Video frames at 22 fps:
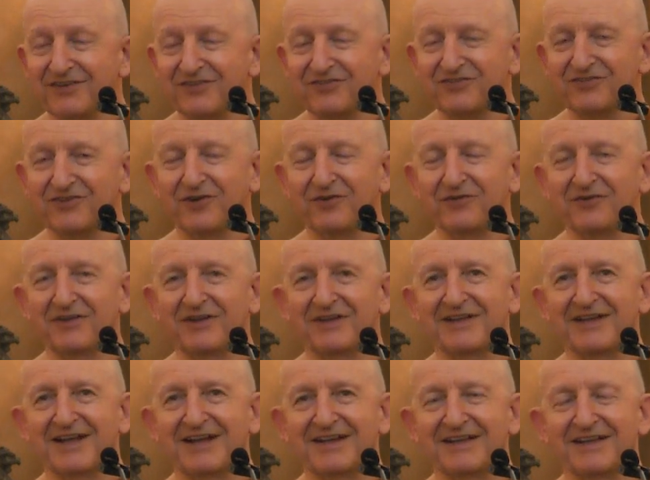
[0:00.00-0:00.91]
So
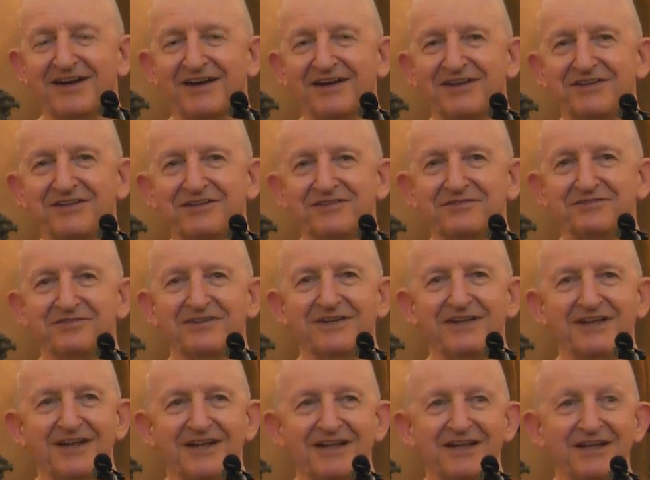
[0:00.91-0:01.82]
that kind of
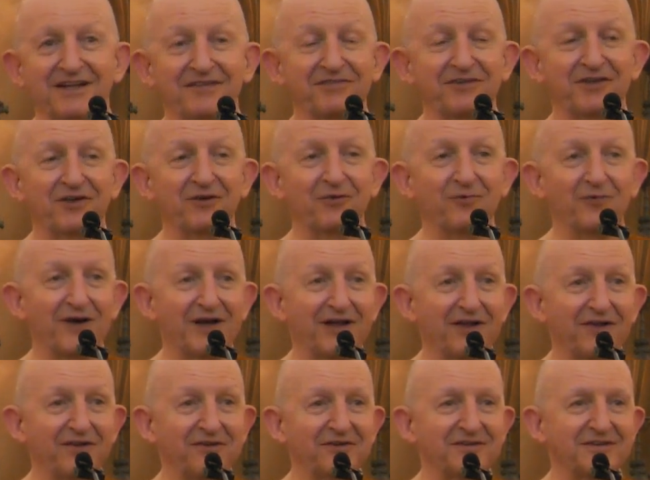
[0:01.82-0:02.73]
living
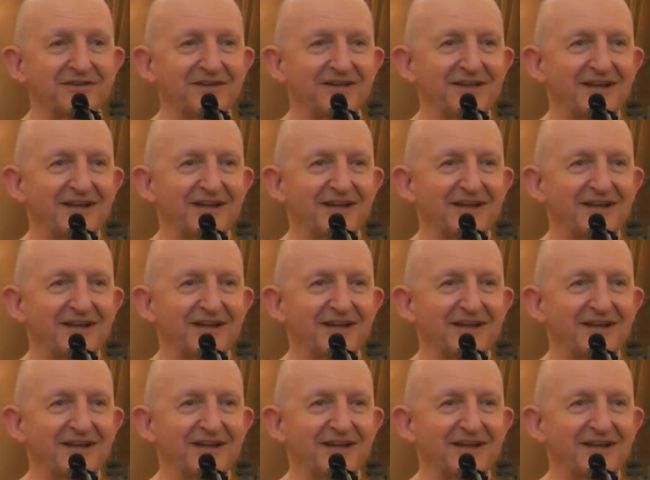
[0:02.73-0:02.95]
well,